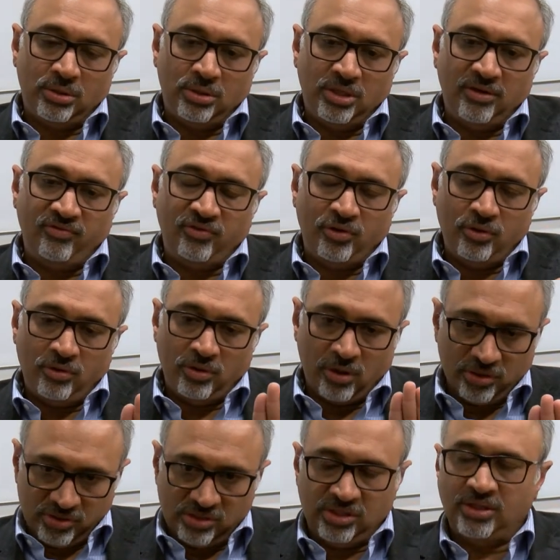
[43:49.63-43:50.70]
if
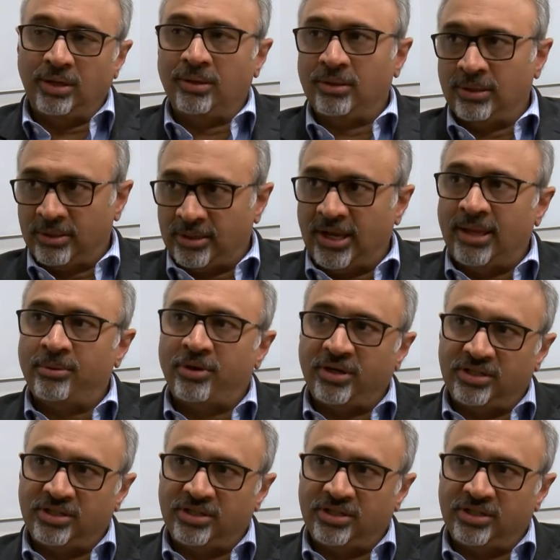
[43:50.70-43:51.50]
curiosity will claim our